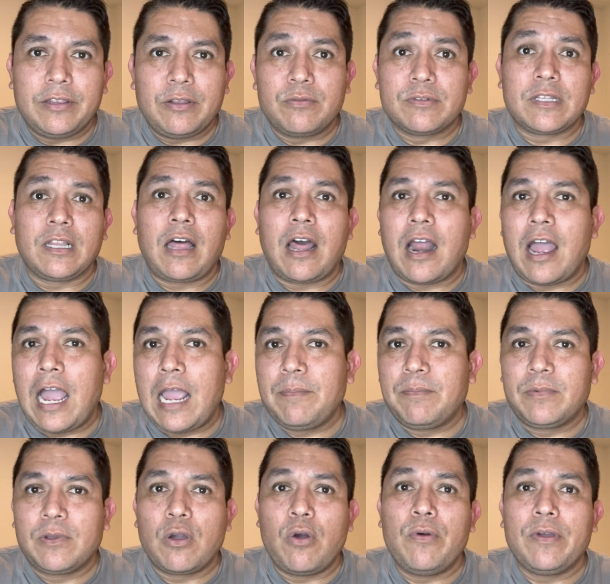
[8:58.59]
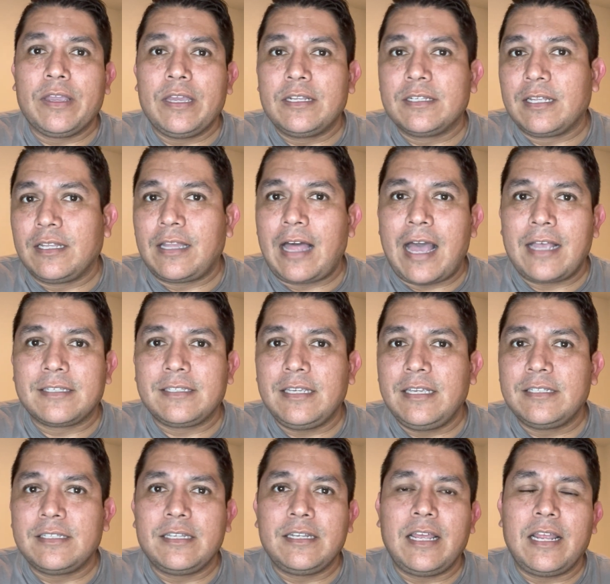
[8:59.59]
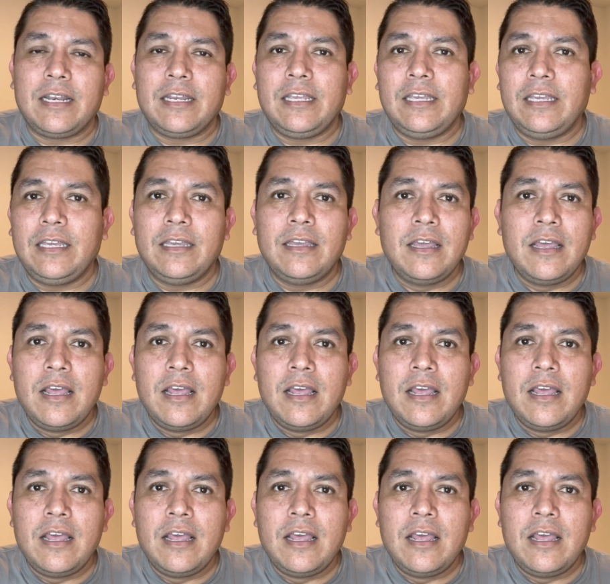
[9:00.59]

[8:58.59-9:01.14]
There was a lot of hype going into last season, and he